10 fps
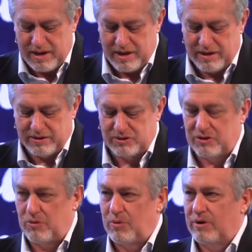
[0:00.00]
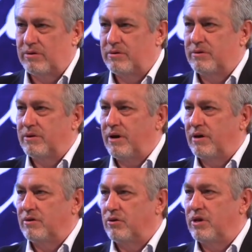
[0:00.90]
And so we're
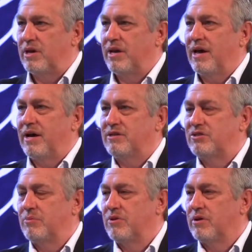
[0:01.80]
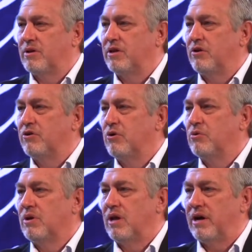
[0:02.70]
uh, looking at some of the little
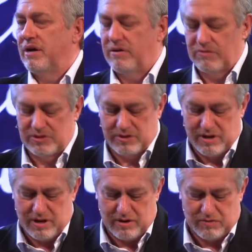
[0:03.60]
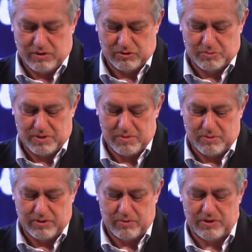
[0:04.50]
known lives of those
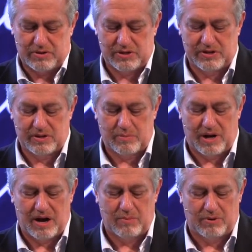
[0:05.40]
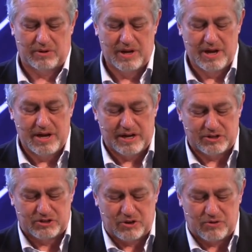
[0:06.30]
people that we see in the Bible.
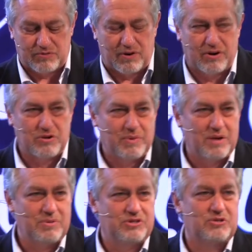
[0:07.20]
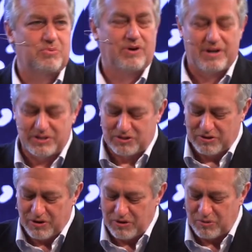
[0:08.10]
And so far, you might be surprised to
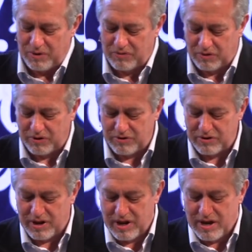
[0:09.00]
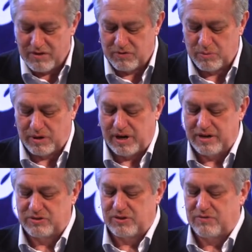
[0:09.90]
know that we've learned from the
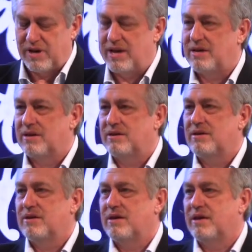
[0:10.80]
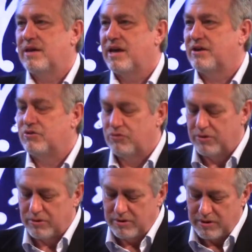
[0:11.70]
lives of Achan and
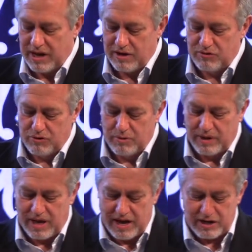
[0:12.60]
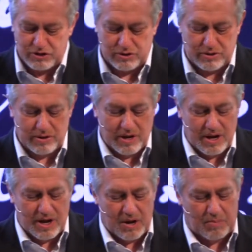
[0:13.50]
Andrew, Andrew and Asher,
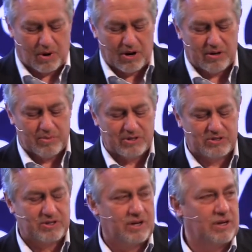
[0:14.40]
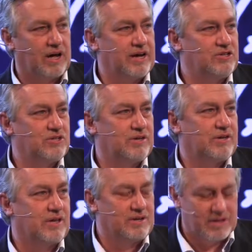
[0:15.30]
Barnabas,
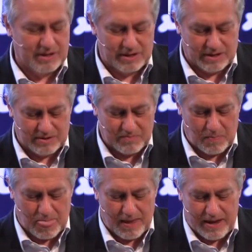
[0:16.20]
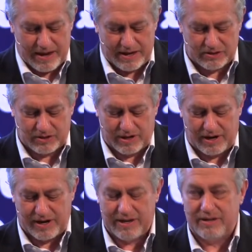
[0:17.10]
Elijah, and Gideon,
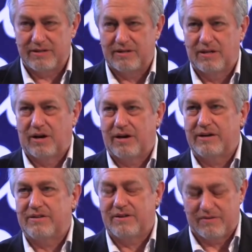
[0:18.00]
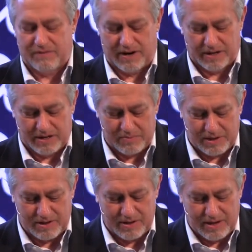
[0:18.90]
Hezekiah, Lot, and
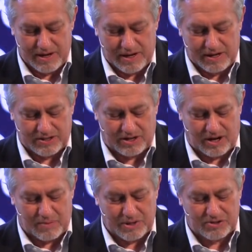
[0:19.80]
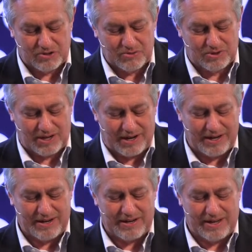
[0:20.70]
Philemon, Thomas,
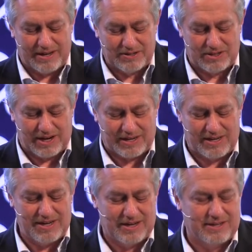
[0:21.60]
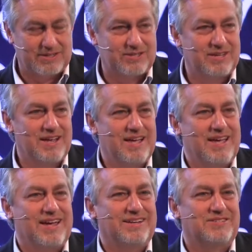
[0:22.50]
Uzziah, and Zacchaeus.
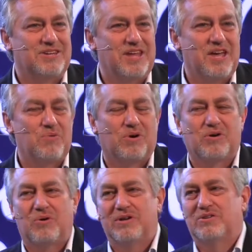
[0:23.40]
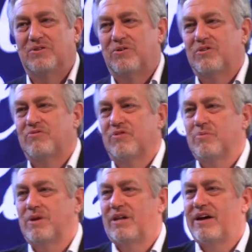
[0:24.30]
And today we're going to learn
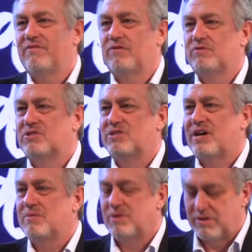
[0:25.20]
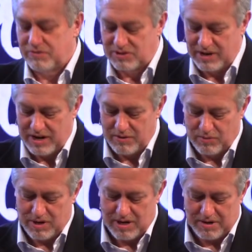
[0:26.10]
from the life of Simon of
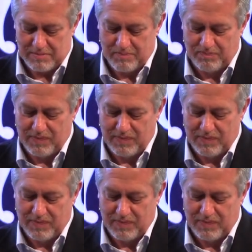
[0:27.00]
Cyrene.